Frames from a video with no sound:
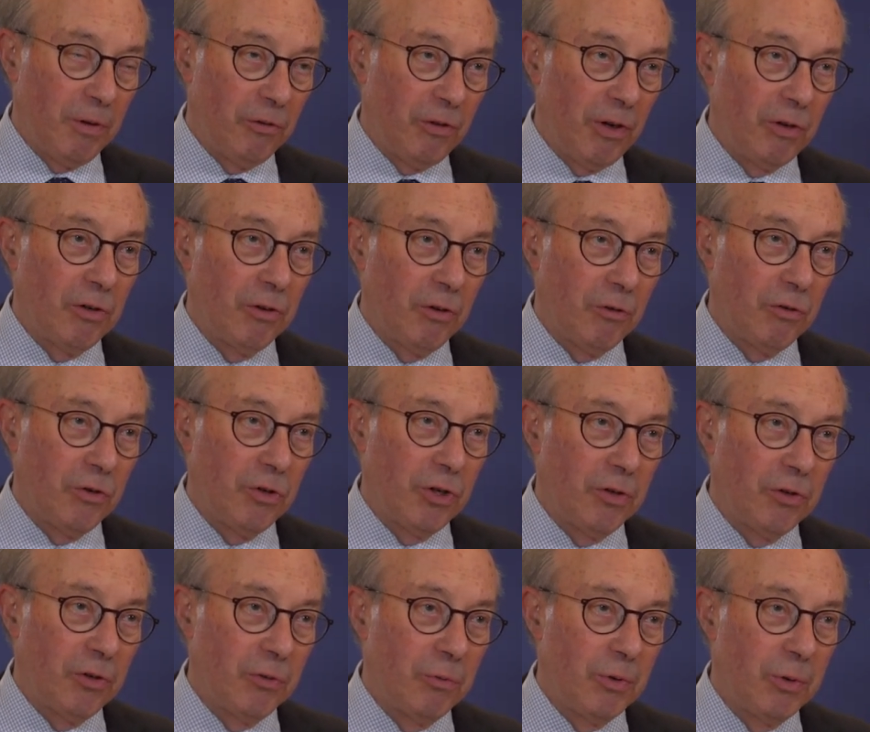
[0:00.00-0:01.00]
The
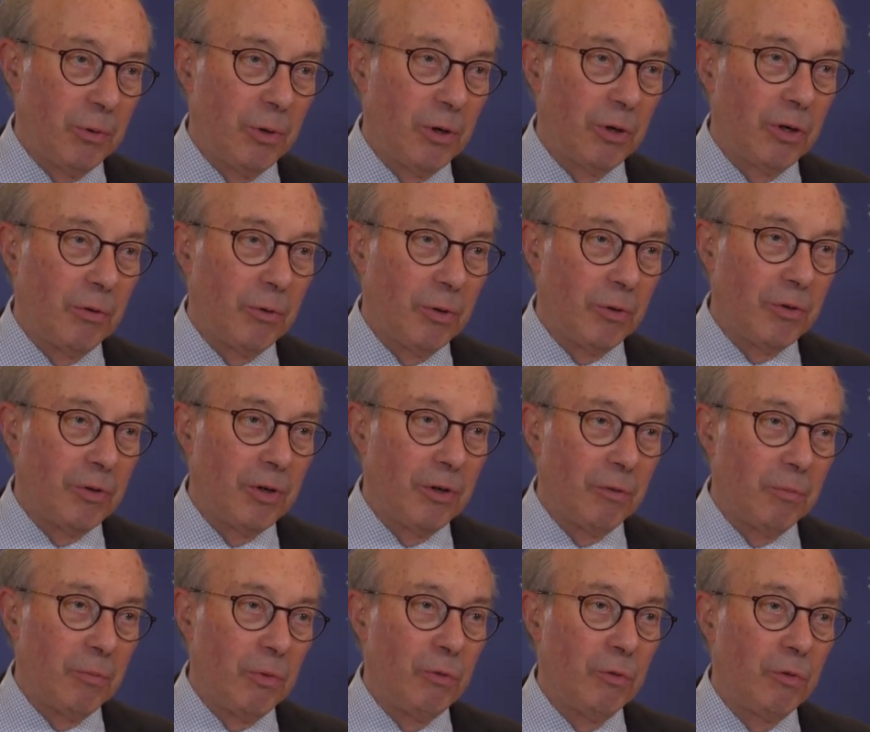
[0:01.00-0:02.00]
technology that we're working with
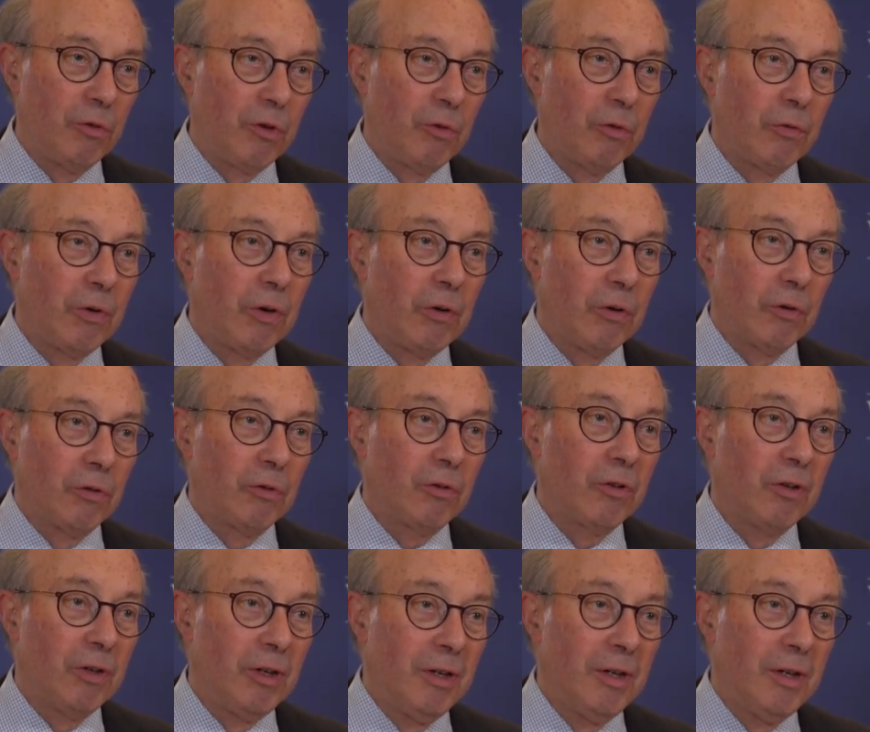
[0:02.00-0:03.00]
now moves so fast.